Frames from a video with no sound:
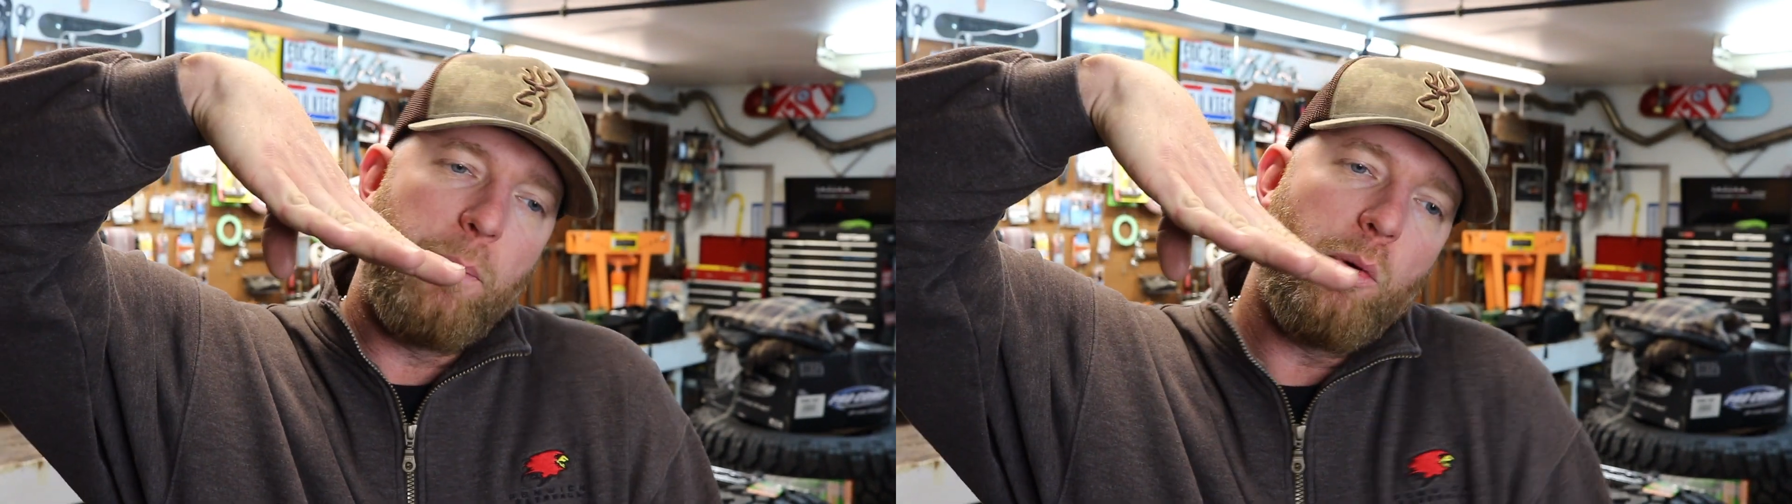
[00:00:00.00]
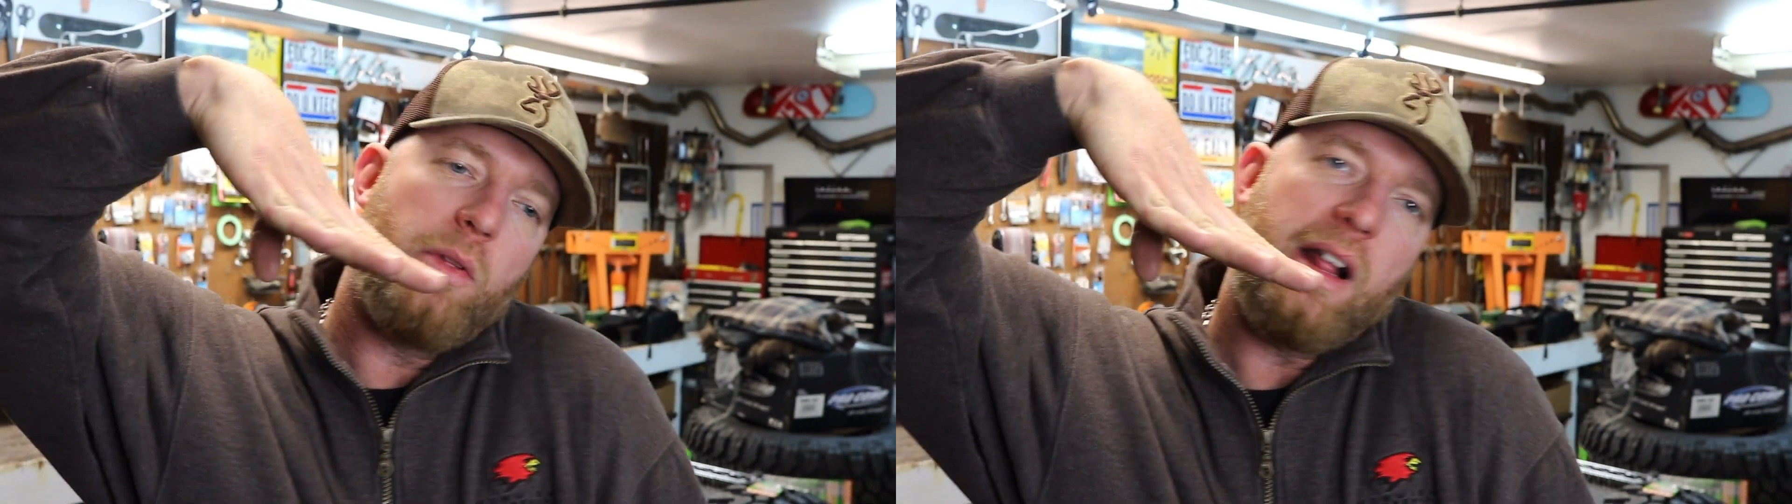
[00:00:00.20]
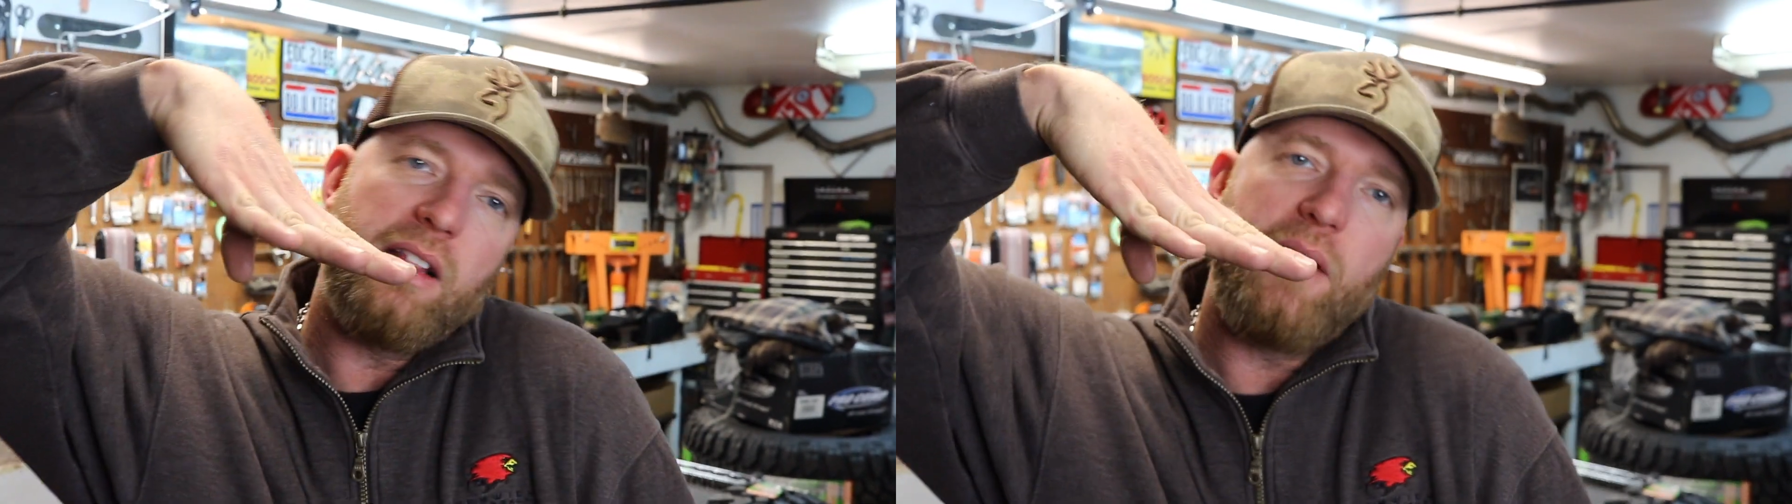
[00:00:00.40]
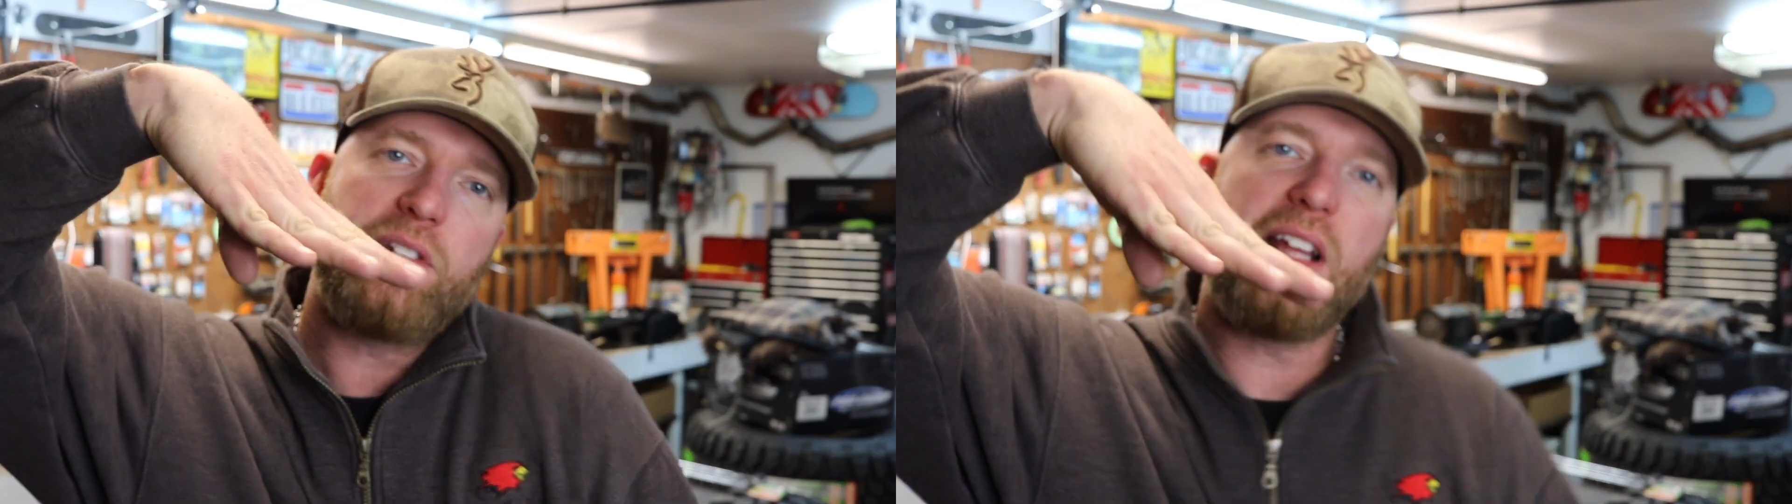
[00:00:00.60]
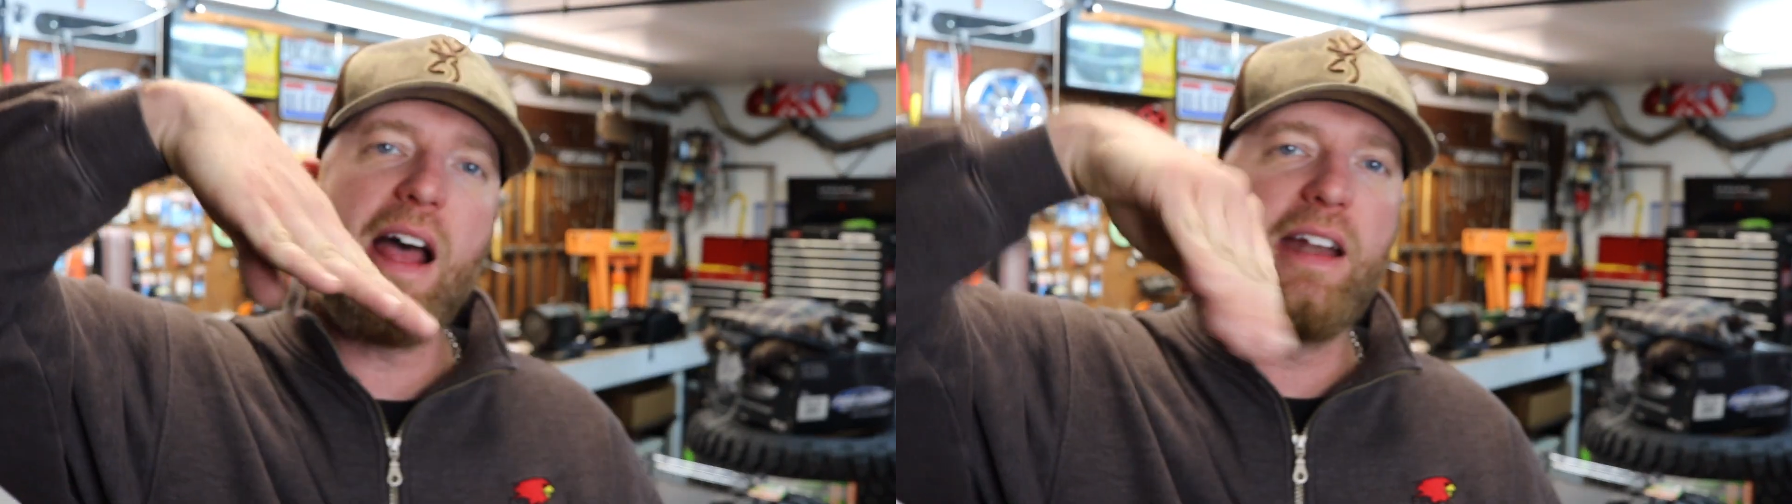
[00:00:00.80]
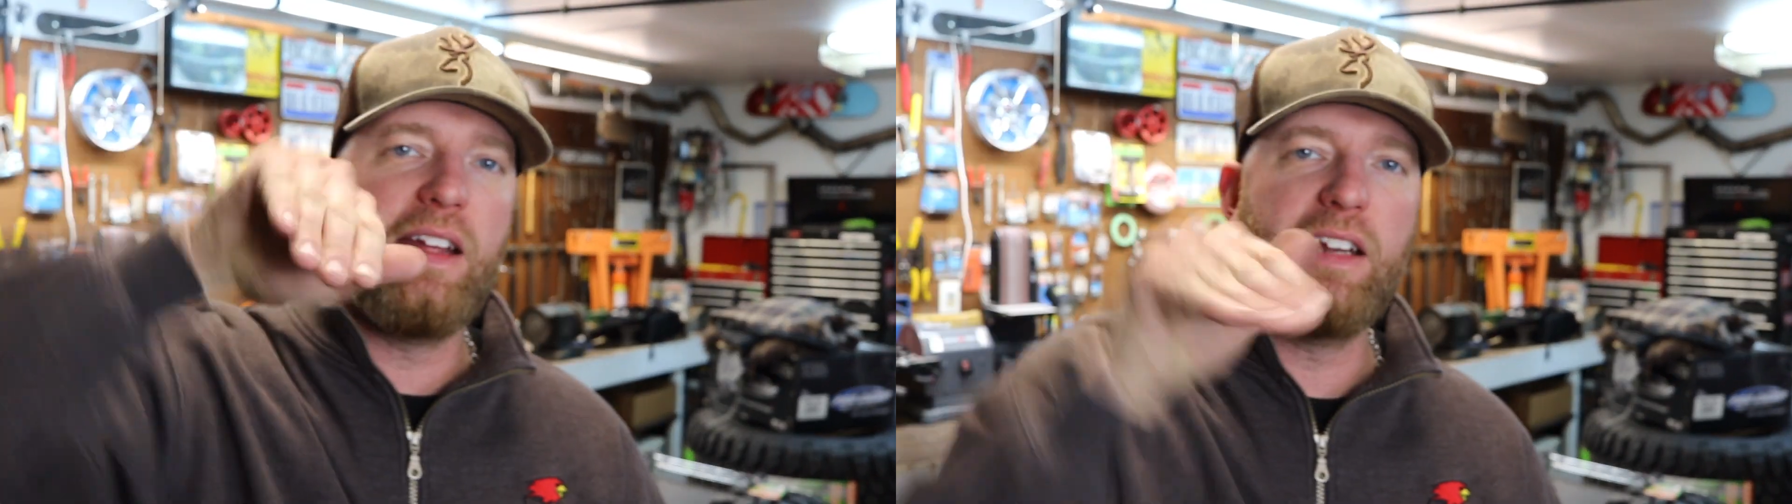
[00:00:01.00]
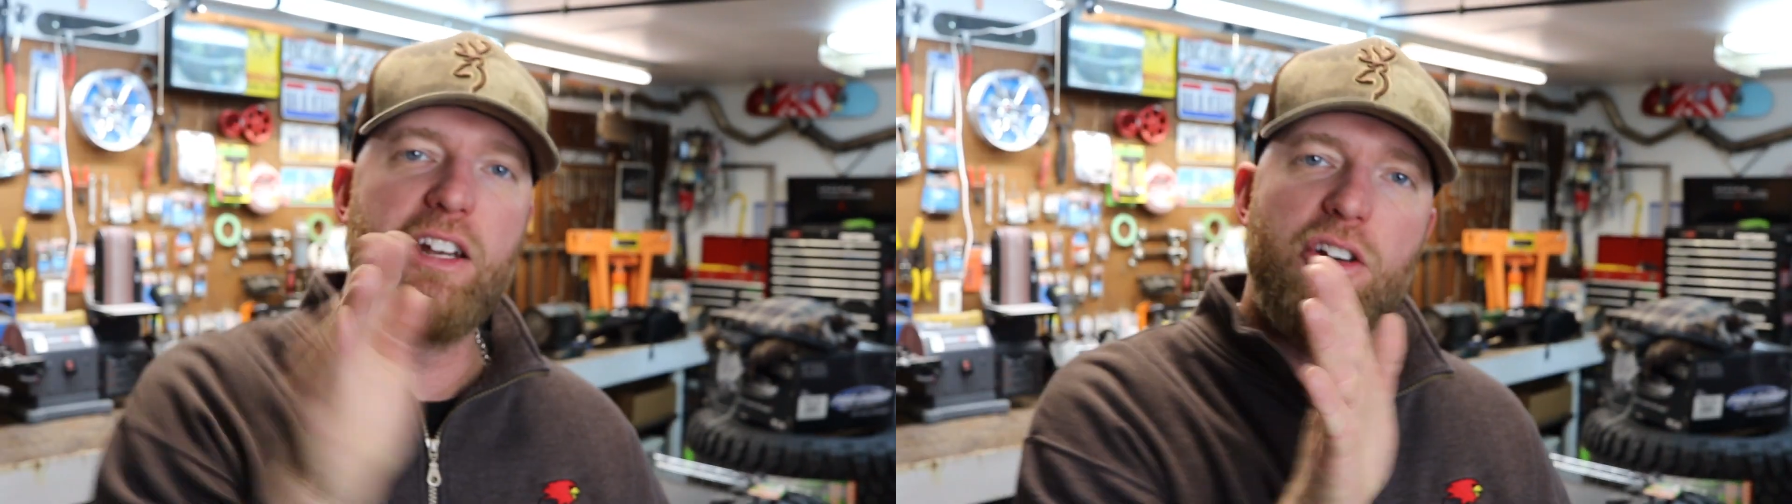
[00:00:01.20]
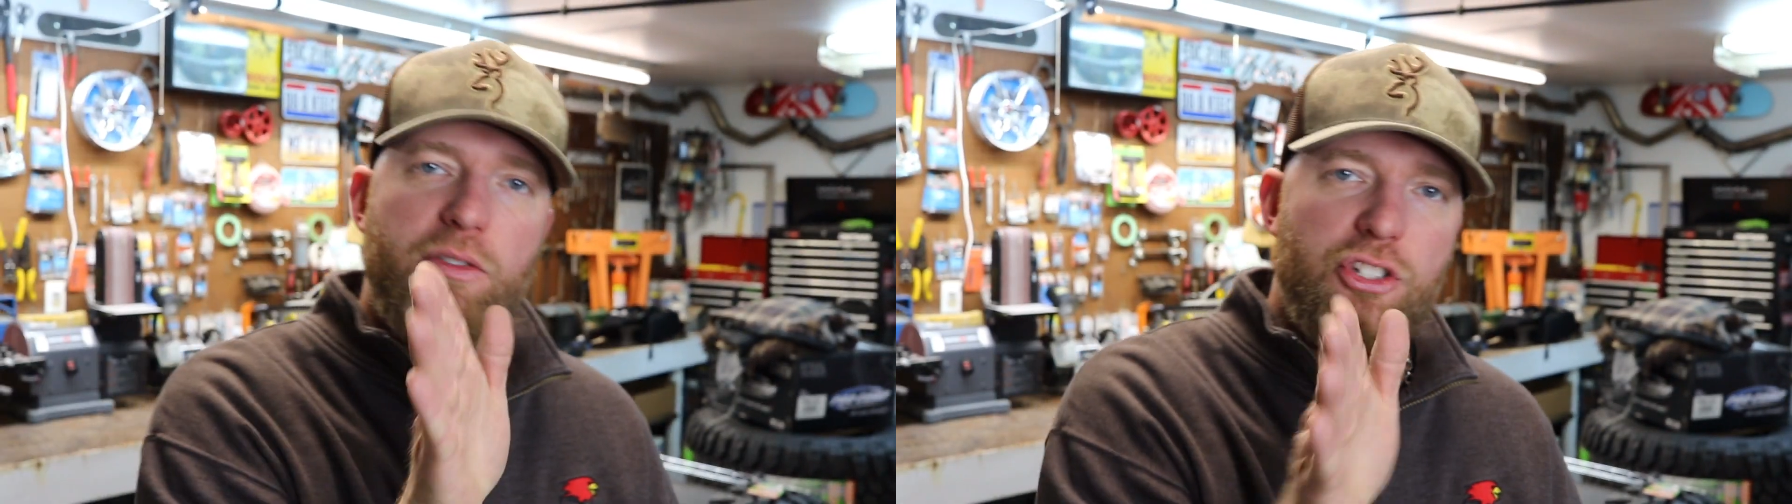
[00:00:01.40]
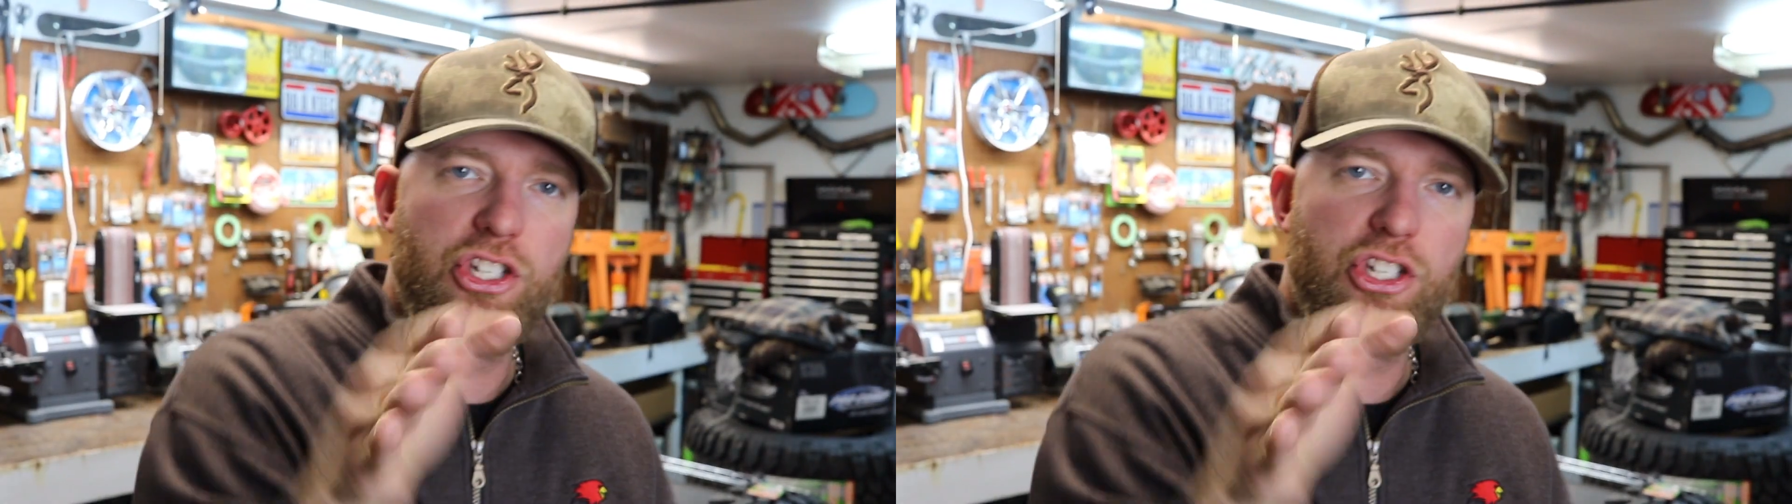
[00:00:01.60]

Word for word: pull that left side in and your